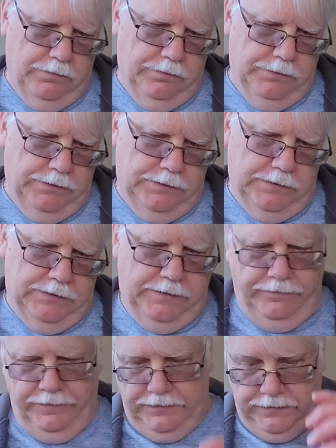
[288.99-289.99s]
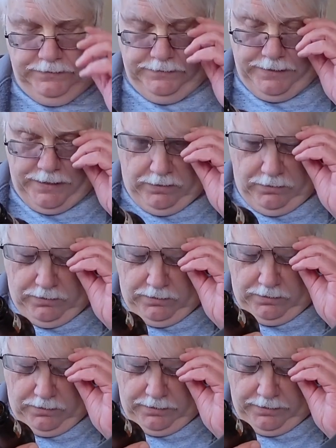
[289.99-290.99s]
let's see if it says the
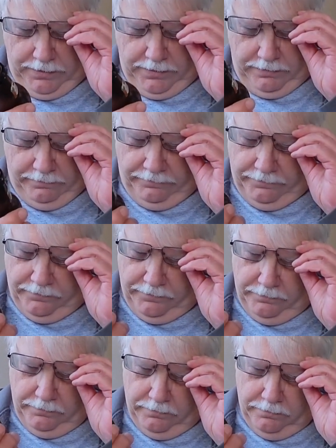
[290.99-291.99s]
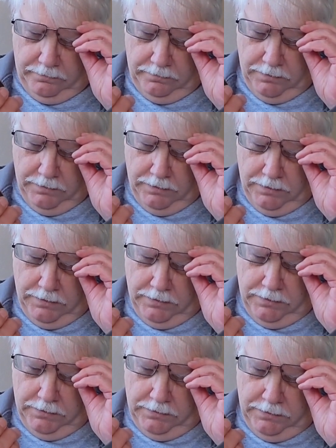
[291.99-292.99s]
alcohol on here, for
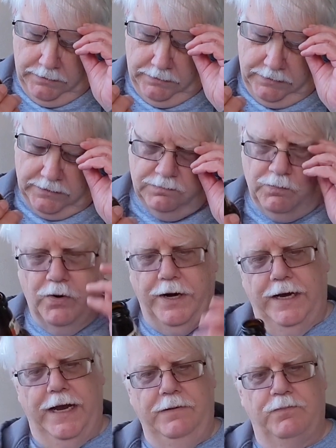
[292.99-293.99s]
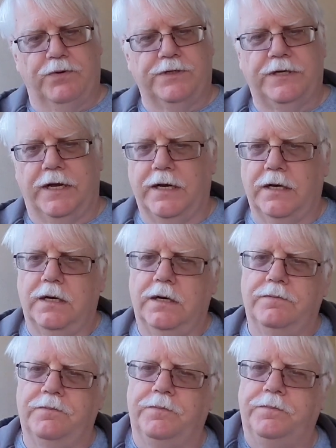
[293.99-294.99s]
at 6.8%,
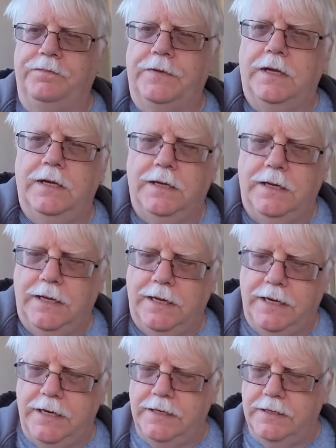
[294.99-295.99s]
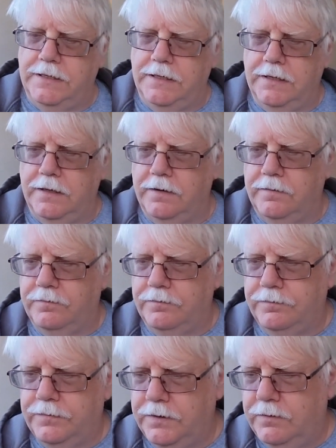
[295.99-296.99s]
and the
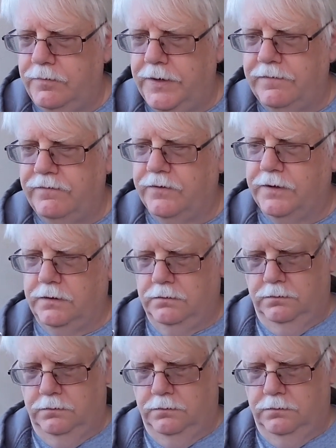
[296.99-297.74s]
Bigfoot